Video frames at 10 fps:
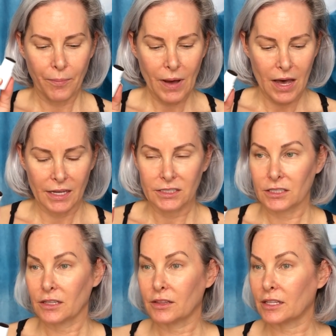But
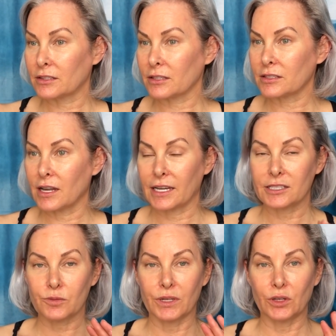this is
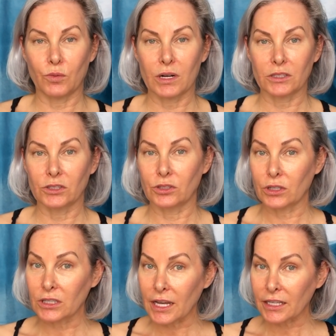nice when you want to
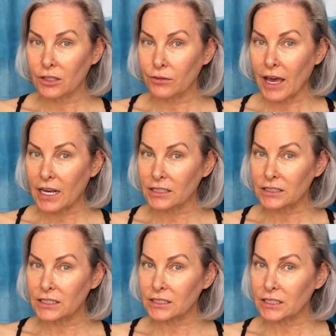look like you've had a
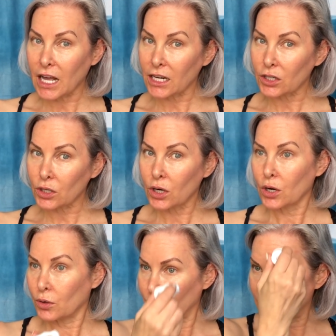little color
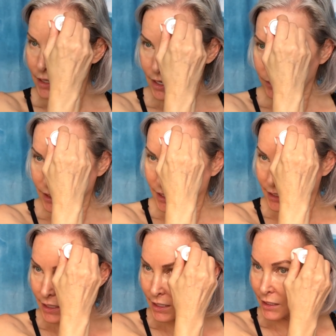without
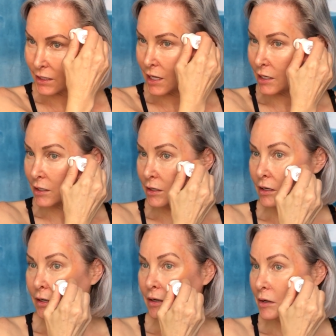getting any
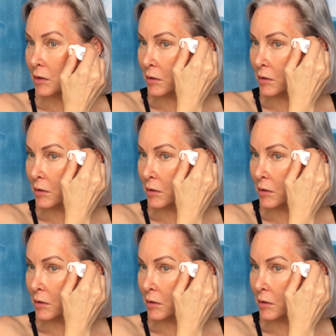color.